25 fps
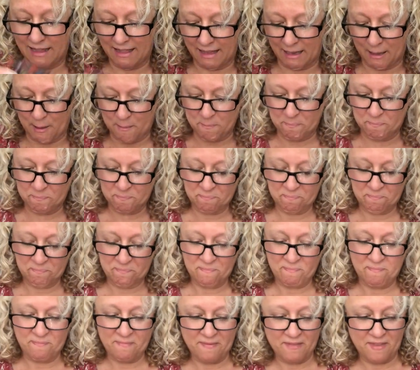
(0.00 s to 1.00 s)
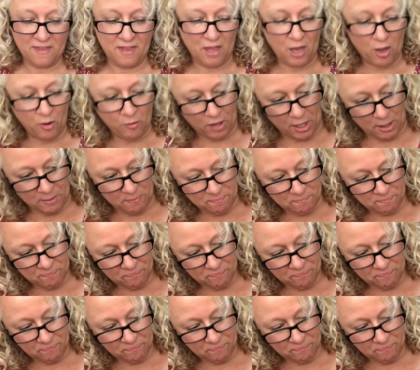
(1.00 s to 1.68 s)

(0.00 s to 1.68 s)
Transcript: like them. Okay.